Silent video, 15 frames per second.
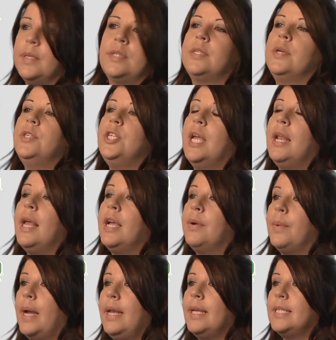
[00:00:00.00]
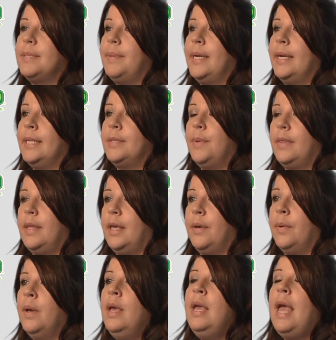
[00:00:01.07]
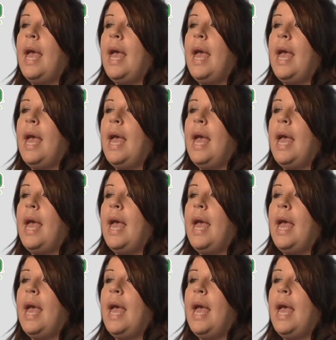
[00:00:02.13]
will associate a great experience with you